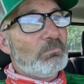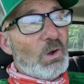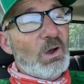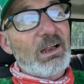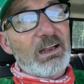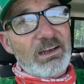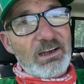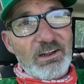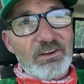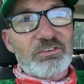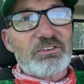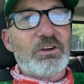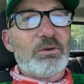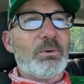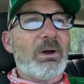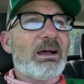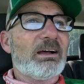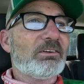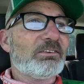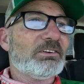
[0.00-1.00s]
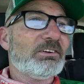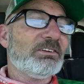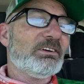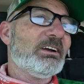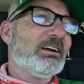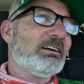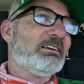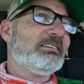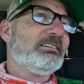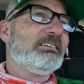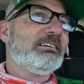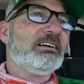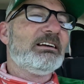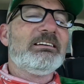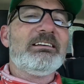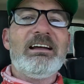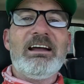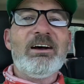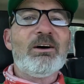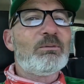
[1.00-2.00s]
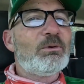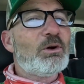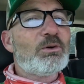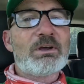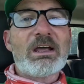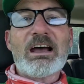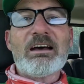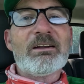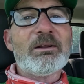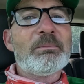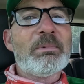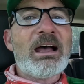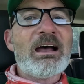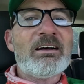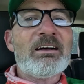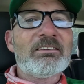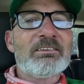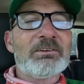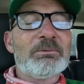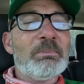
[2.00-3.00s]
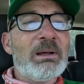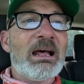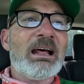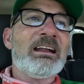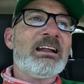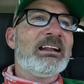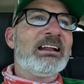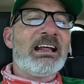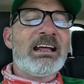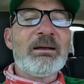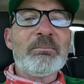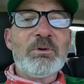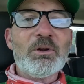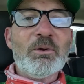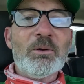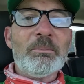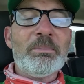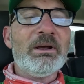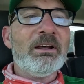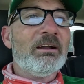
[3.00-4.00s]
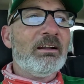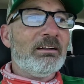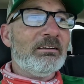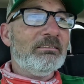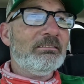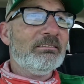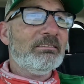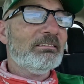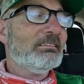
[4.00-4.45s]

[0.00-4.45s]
Well, it is two houses, yeah. The Elro counting them houses, man. I need to let him do the billing.